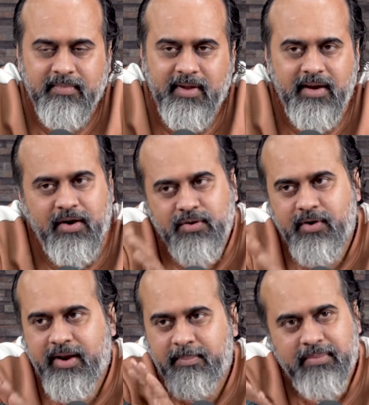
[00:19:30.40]
And now
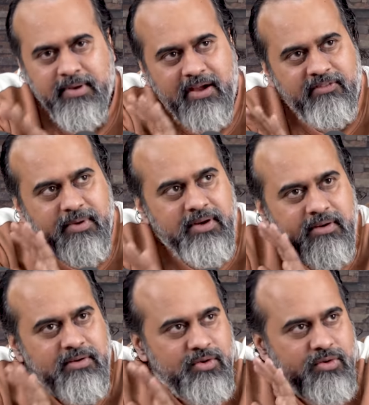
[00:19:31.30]
you are happy. I have
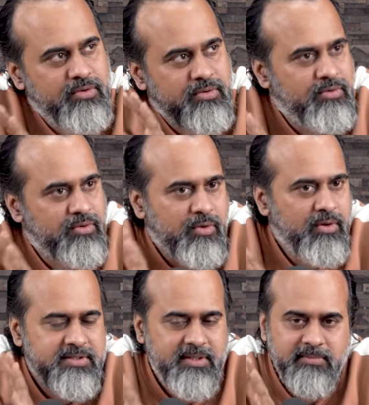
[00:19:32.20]
been
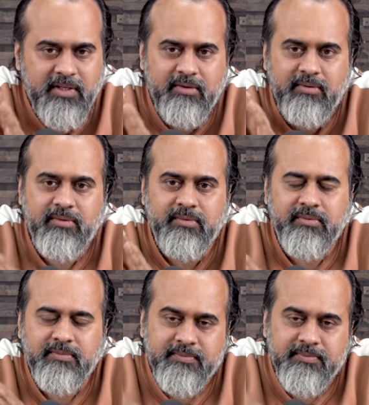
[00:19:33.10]
told something to do.